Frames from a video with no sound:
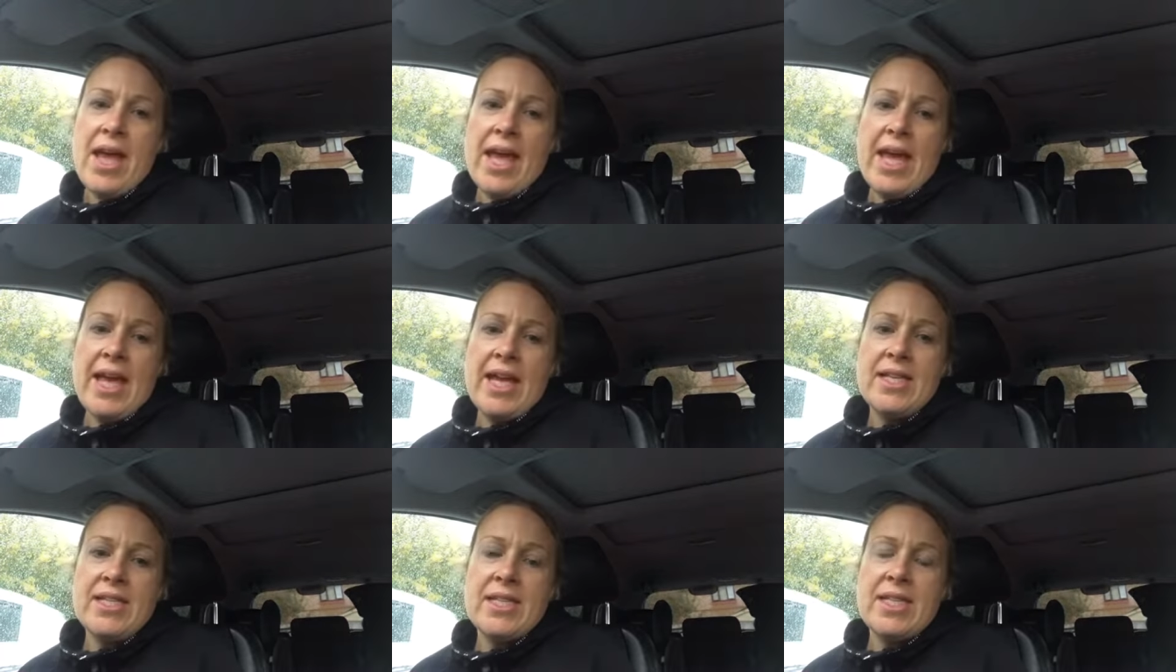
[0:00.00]

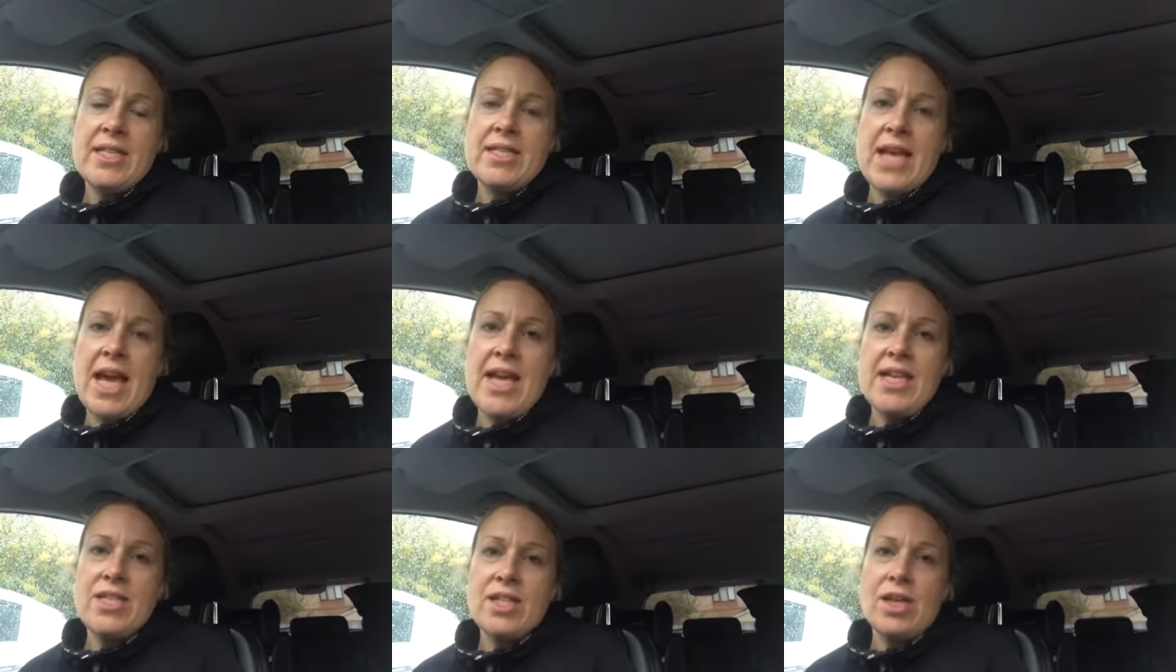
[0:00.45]
It is
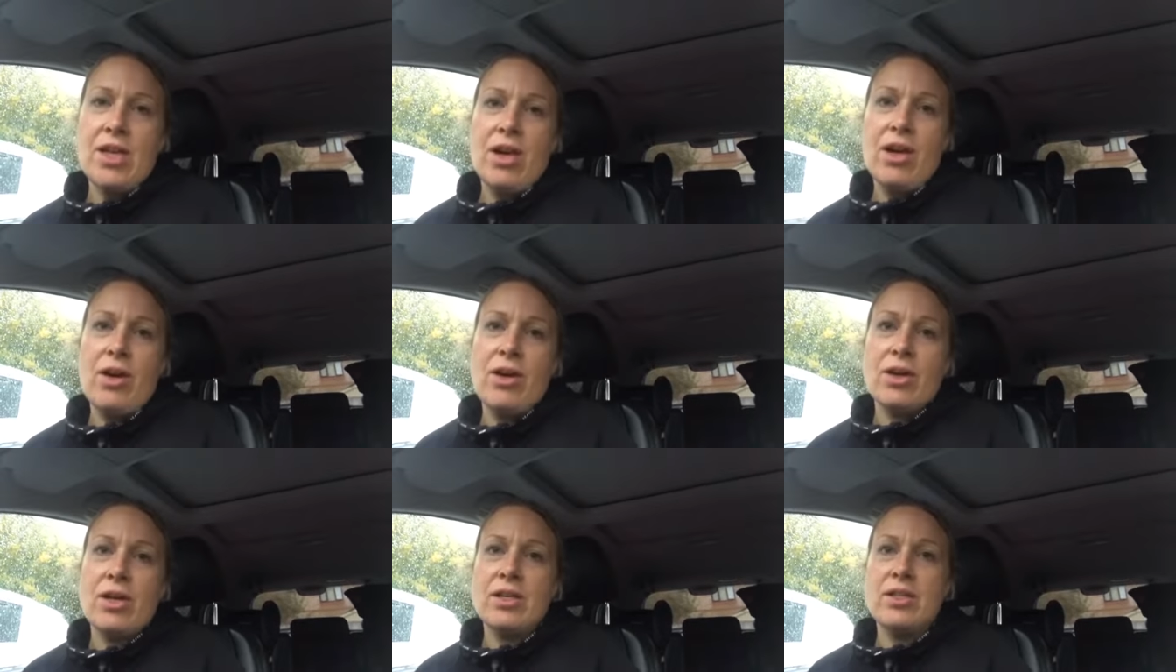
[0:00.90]
8
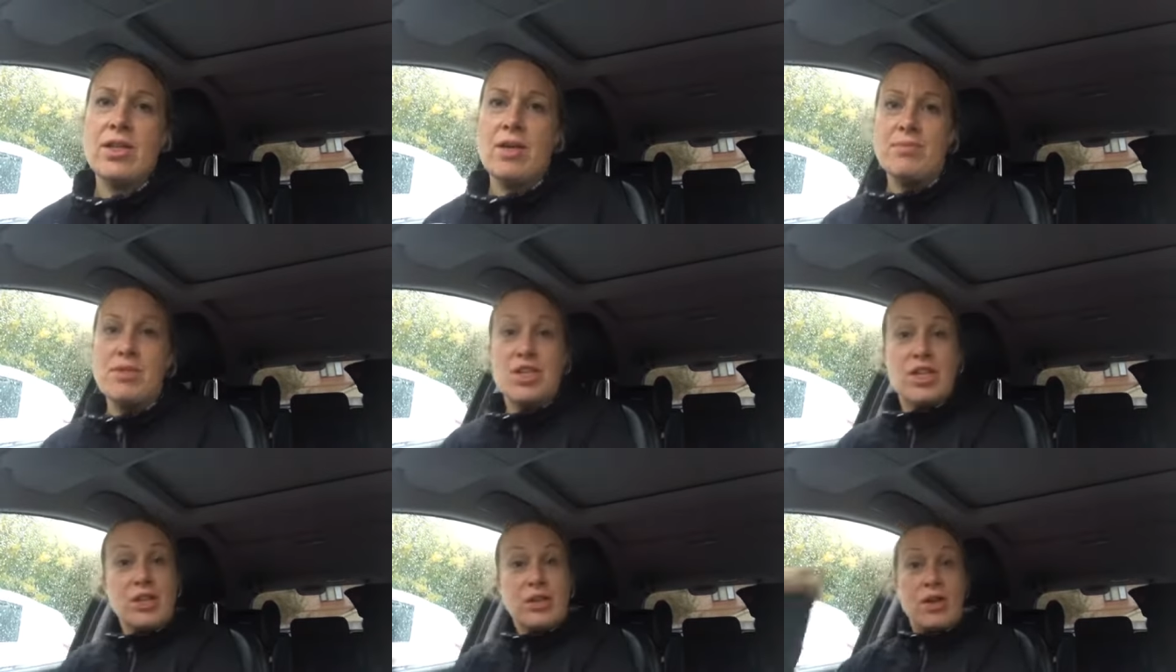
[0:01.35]
o'clock, so I'm
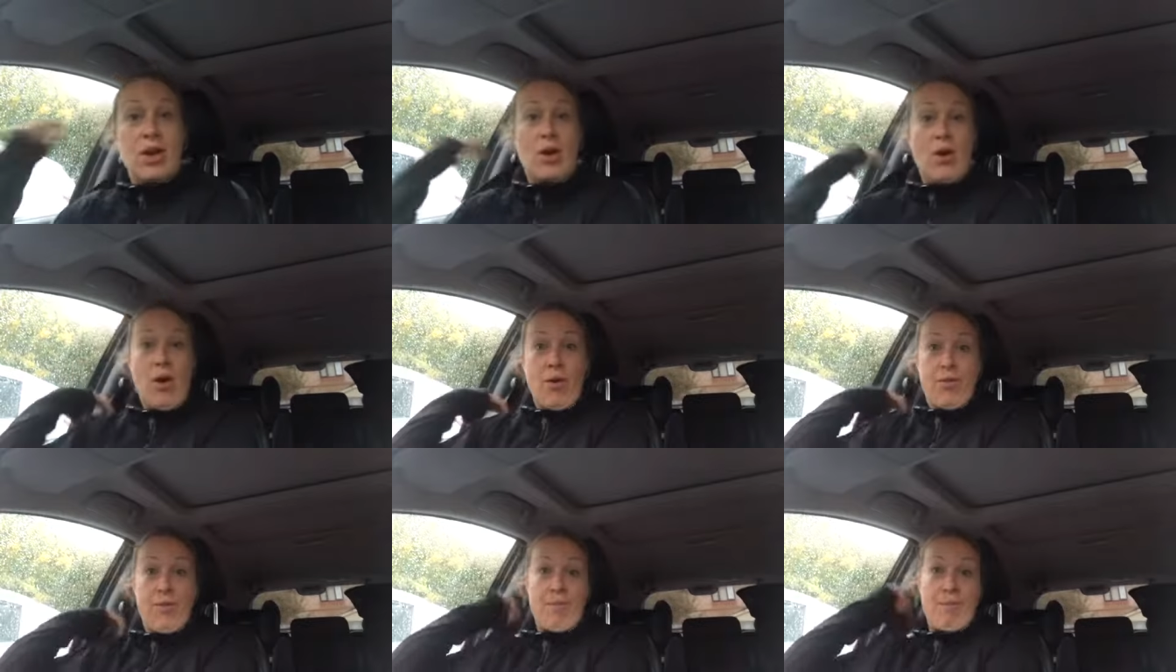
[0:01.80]
just going to go
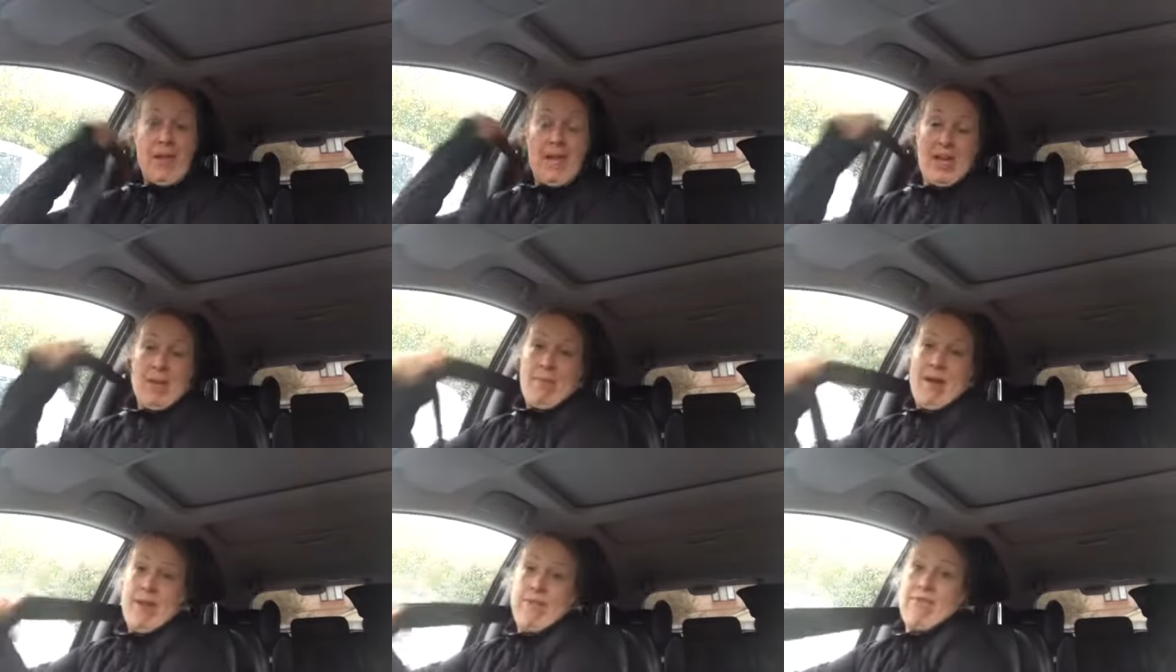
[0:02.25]
off and
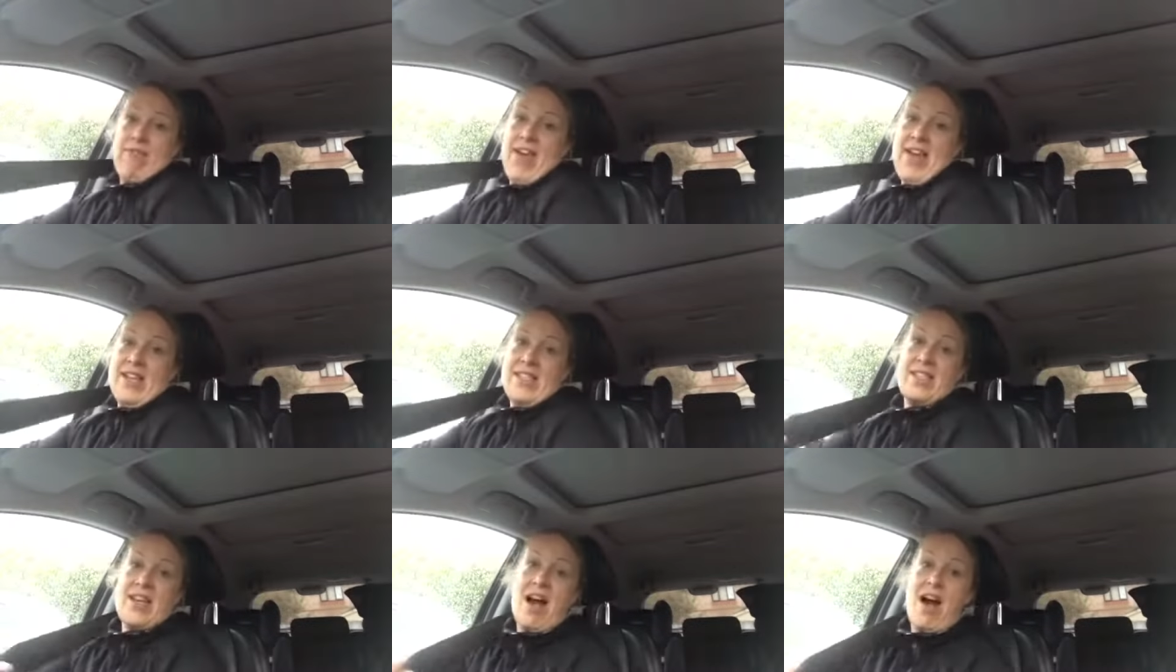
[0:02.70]
pick my
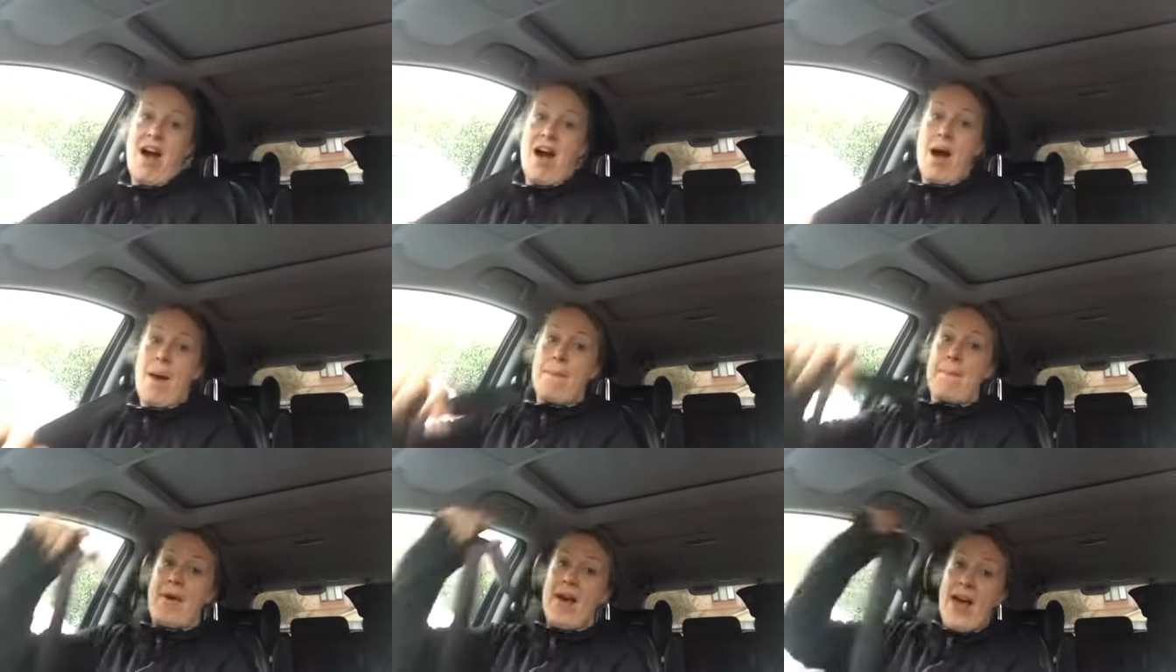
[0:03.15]
friend
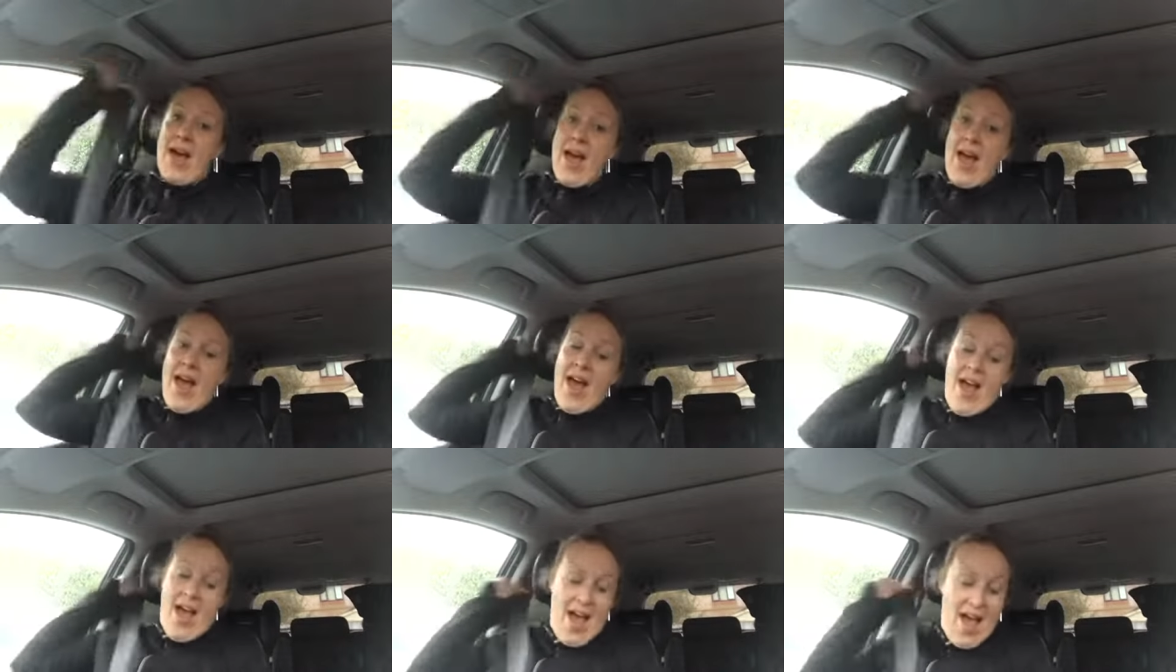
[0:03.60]
up
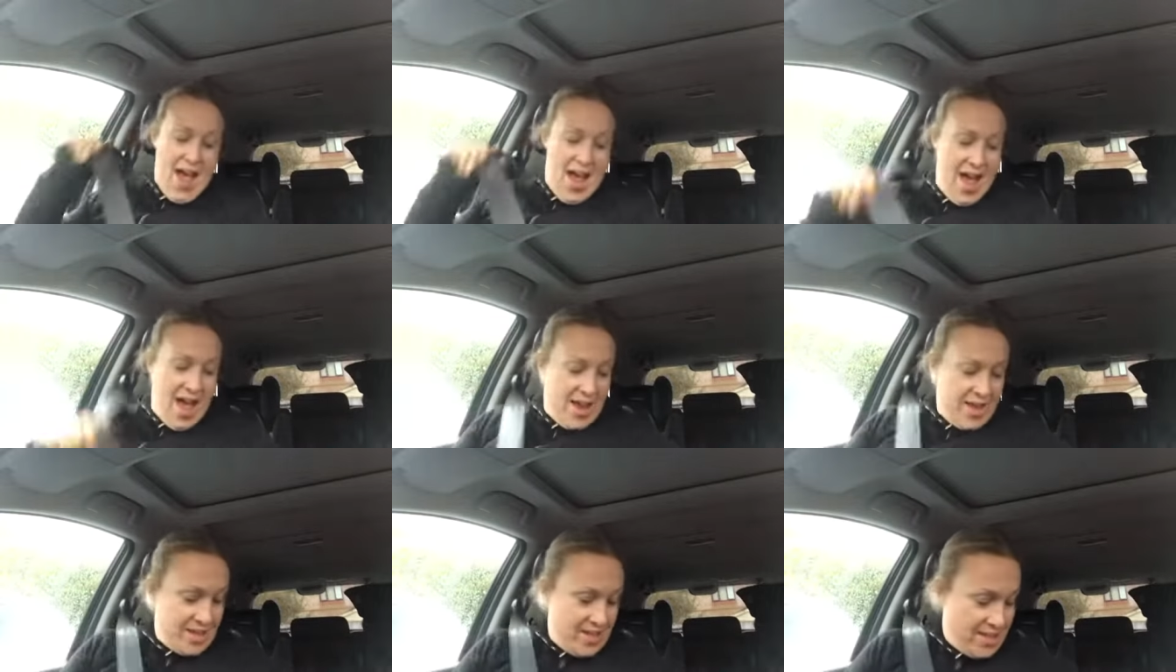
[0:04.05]

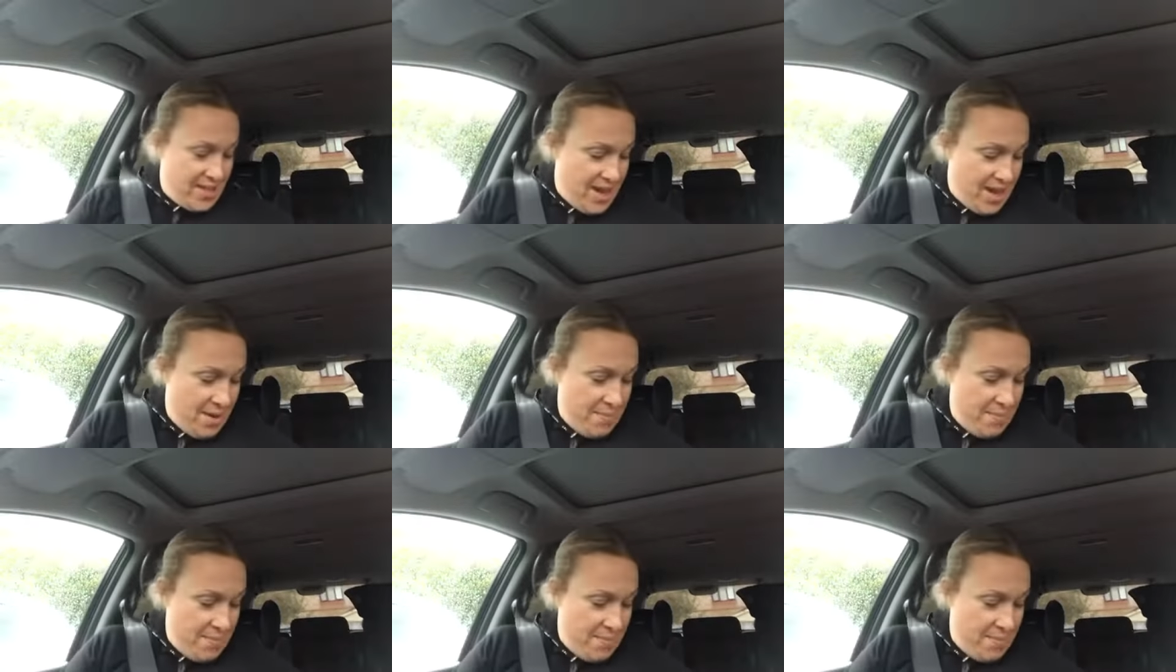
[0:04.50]
and